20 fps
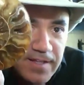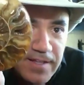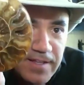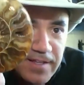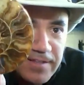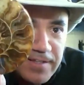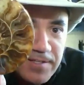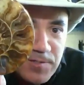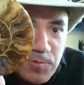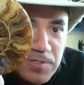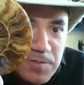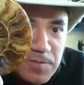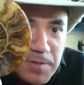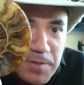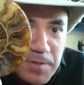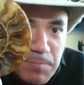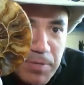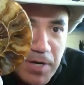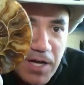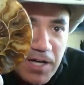This one's
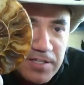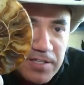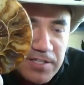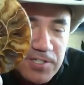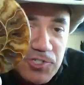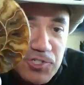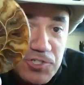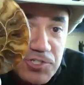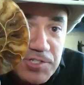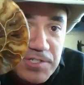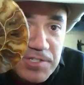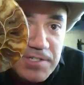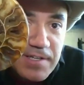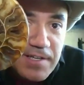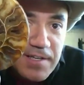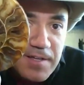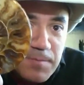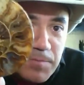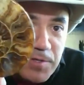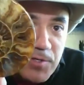been polished,
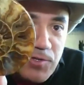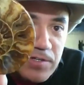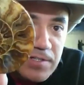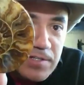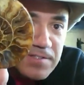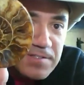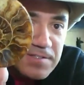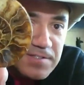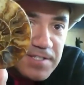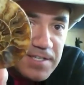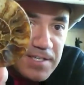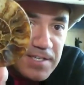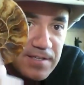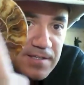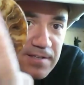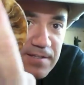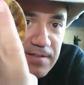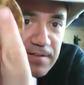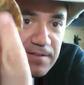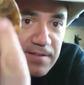but you can
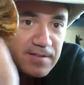see